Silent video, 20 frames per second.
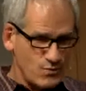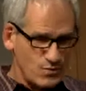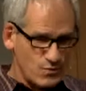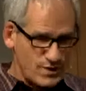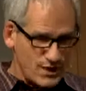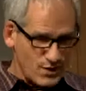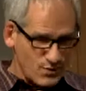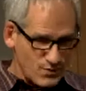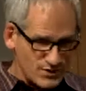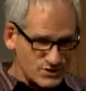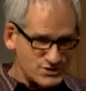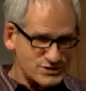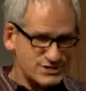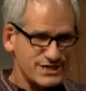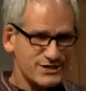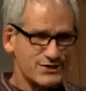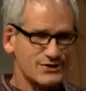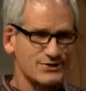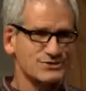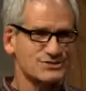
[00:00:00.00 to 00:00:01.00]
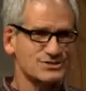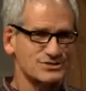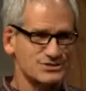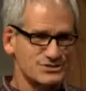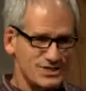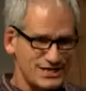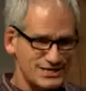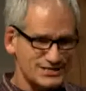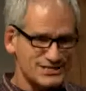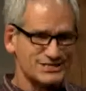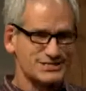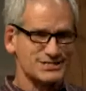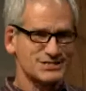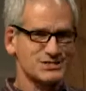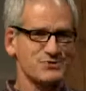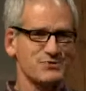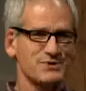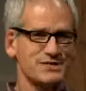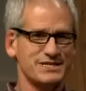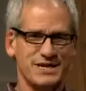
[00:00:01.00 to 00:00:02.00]
that we're sinners, Jesus is
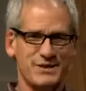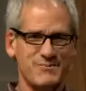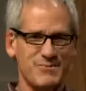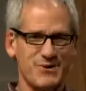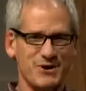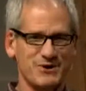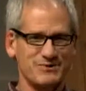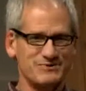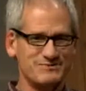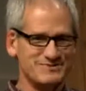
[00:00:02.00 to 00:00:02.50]
the Redeemer,